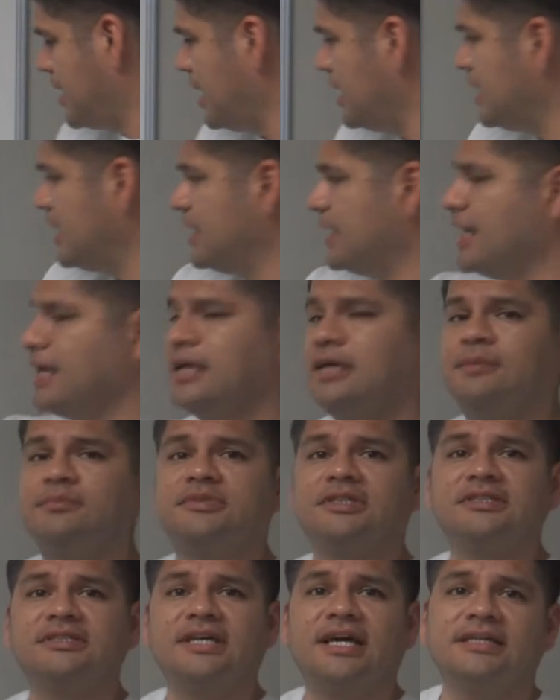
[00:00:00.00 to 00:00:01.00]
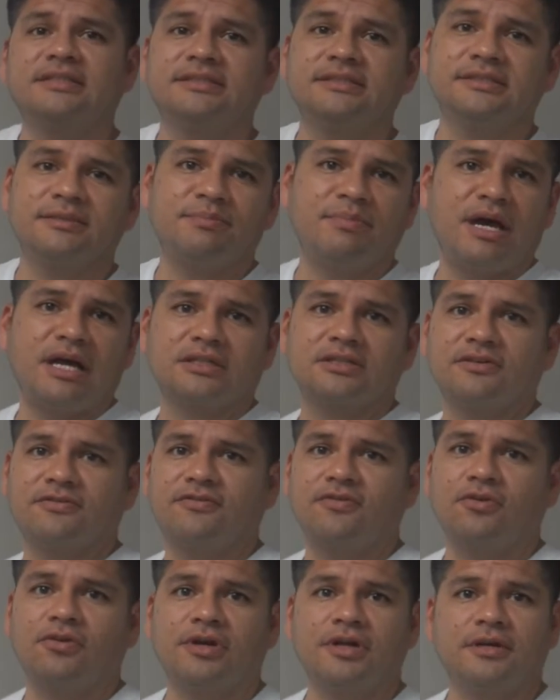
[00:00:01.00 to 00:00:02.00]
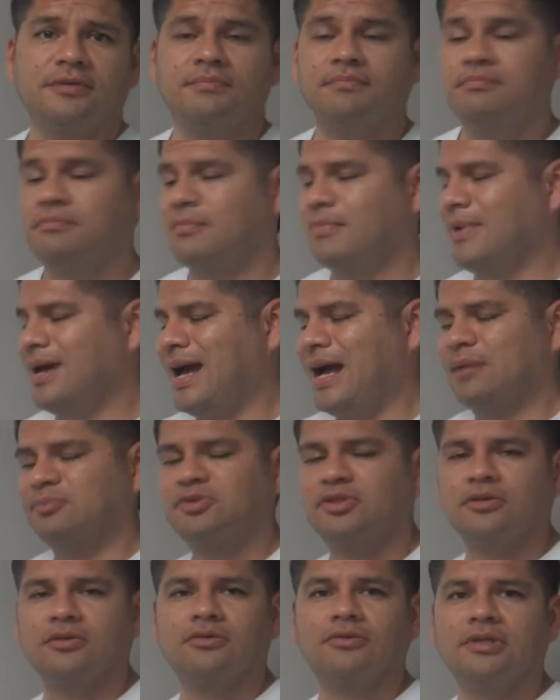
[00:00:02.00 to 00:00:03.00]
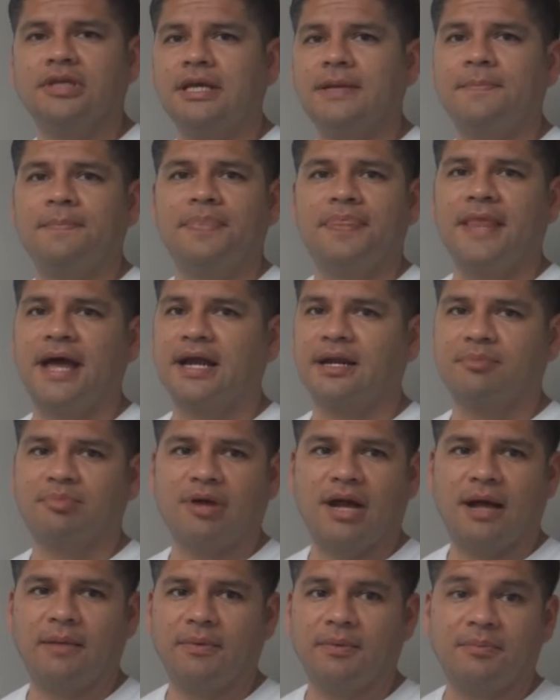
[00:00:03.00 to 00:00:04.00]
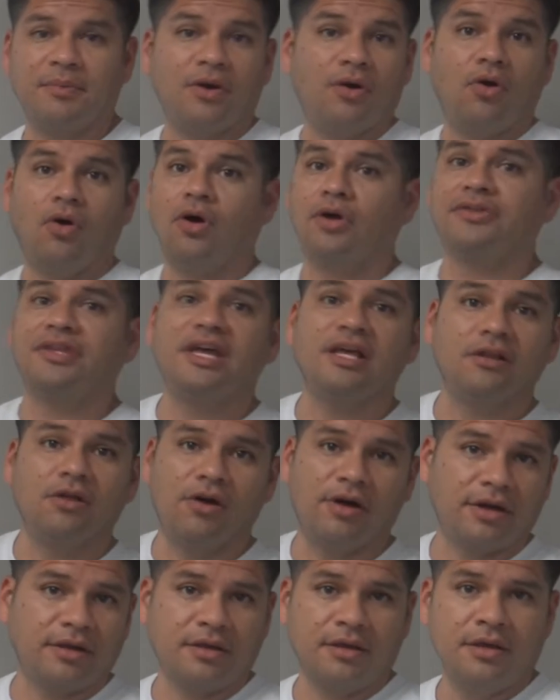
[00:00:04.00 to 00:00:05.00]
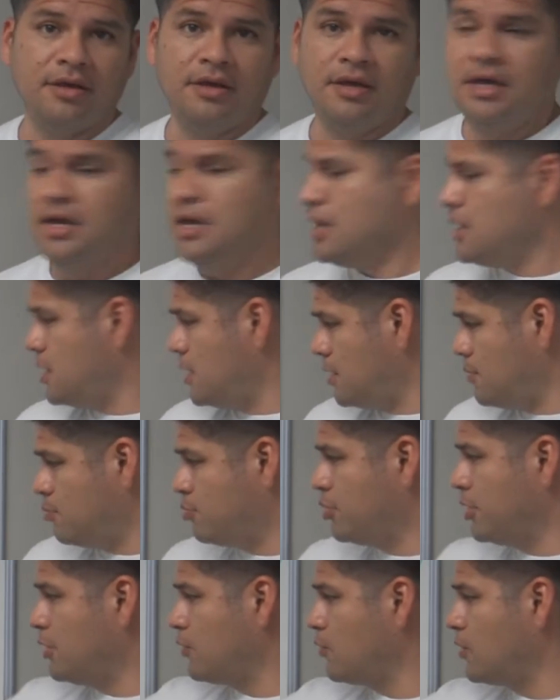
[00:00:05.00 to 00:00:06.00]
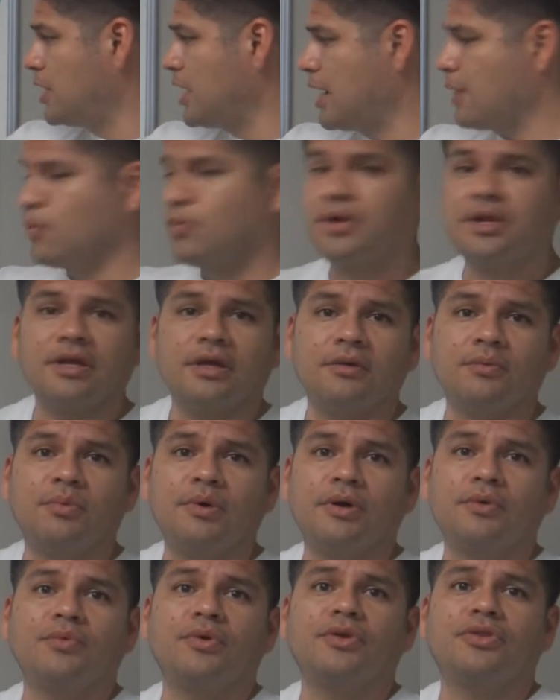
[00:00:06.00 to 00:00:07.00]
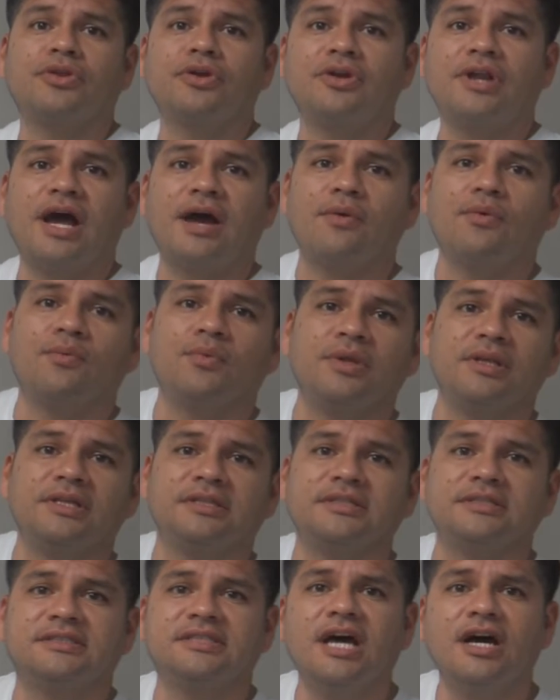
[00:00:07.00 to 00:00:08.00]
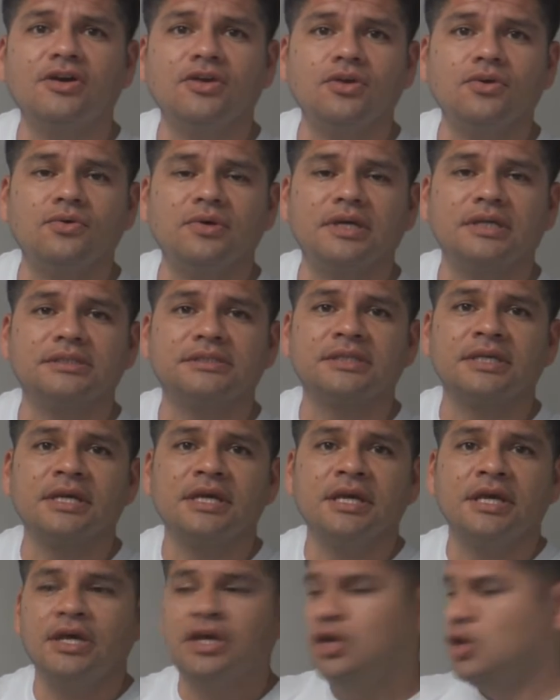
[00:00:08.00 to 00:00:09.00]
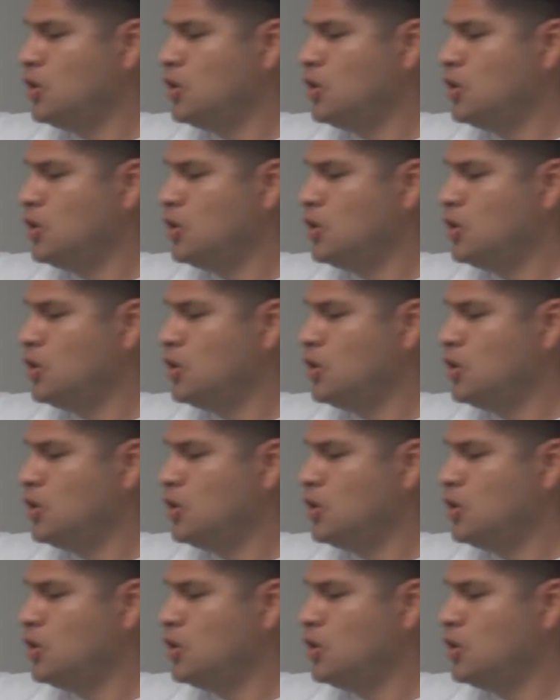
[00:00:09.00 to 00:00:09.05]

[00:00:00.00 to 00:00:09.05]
Can I get him to Texas and back to Florida? Absolutely, not a problem, all day long. But what they're not willing to tell you is